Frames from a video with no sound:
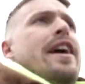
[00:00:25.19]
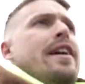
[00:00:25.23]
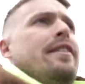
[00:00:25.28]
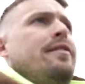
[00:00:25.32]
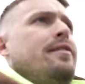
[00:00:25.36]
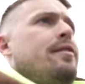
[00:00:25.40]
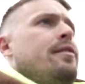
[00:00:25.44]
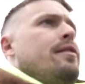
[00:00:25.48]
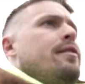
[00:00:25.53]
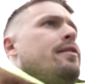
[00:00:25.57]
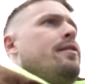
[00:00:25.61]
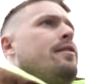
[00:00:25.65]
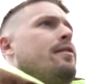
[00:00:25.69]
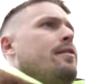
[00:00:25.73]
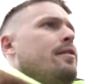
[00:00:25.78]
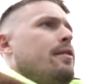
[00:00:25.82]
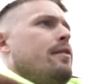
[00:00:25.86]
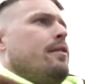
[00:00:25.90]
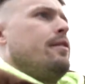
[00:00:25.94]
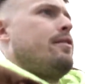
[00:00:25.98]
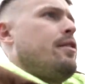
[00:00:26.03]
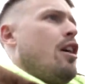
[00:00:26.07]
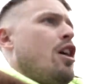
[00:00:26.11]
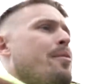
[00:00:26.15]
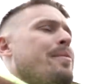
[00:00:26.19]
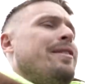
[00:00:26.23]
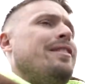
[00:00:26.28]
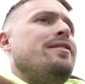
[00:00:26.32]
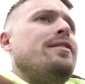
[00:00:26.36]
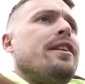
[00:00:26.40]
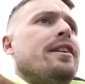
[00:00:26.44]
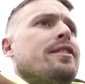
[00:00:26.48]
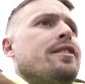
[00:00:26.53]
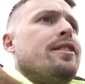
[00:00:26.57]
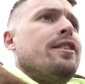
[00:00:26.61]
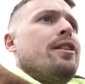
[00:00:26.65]
yes, comment
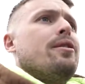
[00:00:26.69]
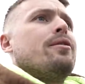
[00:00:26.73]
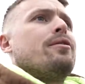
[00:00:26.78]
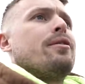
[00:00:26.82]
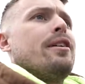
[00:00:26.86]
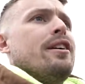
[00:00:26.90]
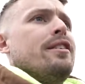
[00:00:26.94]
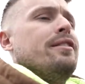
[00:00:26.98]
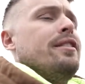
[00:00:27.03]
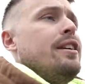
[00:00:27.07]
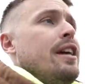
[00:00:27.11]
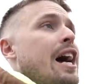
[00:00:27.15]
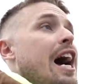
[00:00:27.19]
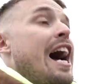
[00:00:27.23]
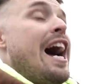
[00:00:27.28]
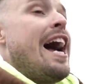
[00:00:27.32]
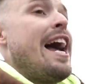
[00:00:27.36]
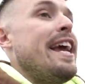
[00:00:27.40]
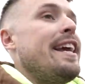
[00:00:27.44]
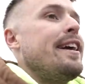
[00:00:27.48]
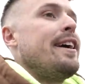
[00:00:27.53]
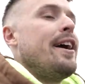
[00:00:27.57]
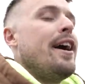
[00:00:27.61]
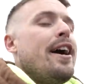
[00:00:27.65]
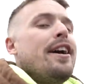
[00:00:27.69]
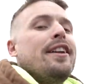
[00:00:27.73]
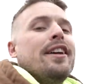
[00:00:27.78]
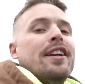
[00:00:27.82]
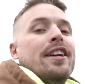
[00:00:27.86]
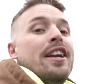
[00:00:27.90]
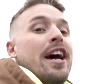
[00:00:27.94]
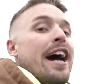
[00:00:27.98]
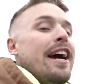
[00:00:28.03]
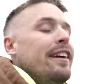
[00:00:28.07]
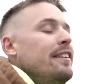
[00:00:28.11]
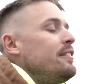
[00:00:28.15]
section go crazy. I got
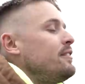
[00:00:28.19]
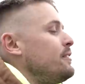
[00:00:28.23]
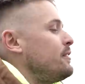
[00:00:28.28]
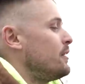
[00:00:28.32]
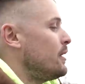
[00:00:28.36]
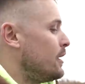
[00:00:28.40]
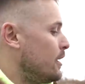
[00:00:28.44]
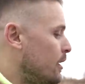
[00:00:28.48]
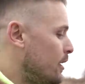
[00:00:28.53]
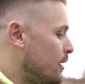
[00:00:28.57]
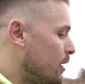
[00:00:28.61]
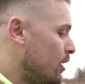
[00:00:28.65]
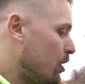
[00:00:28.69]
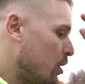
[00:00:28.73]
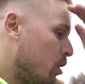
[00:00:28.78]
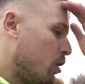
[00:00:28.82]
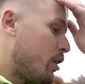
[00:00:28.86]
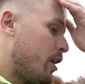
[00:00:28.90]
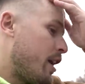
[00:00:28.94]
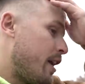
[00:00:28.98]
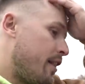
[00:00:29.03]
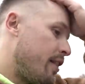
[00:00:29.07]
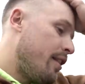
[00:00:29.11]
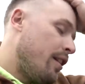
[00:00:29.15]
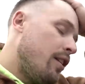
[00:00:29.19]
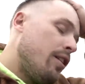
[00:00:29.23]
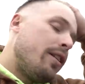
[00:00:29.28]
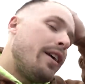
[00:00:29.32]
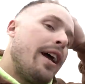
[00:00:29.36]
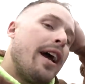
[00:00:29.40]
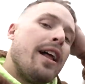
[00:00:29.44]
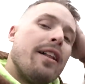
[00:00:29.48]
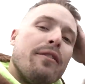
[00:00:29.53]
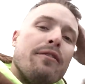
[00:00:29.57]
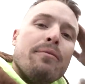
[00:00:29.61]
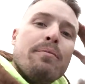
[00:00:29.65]
a nice, look
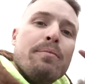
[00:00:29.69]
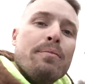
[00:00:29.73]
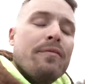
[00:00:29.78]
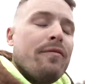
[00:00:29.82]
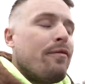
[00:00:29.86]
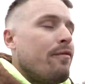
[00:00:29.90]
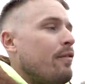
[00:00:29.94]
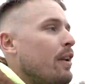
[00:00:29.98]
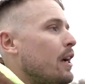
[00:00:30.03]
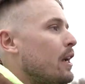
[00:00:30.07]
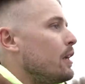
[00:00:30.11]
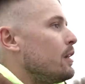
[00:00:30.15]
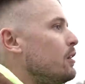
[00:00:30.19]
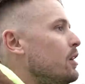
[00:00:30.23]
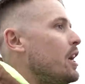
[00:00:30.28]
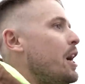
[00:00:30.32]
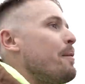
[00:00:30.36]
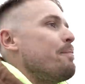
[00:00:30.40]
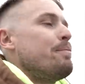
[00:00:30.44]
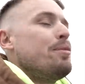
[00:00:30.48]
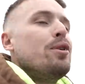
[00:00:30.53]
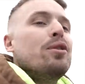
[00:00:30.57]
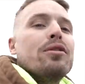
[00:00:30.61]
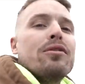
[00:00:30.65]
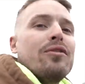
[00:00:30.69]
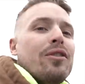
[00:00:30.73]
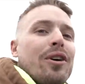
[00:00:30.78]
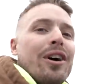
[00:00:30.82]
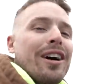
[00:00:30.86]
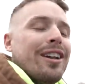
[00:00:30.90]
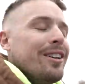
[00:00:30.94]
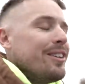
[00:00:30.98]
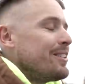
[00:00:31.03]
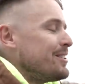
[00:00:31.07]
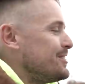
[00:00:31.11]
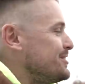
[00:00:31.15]
how beautiful
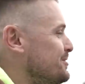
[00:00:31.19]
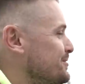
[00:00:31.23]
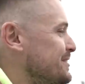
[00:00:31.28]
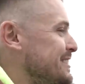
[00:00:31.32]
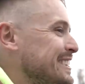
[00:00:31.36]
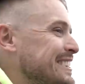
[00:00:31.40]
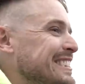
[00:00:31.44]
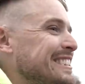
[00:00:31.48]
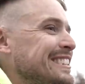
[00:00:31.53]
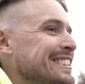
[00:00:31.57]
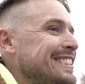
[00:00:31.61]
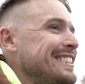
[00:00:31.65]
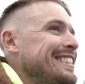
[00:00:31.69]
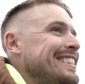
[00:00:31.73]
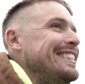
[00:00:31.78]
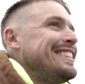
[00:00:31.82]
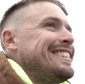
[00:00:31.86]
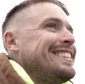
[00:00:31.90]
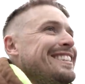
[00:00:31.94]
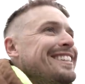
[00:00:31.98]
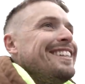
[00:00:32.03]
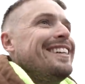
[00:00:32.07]
I look. Oh my God.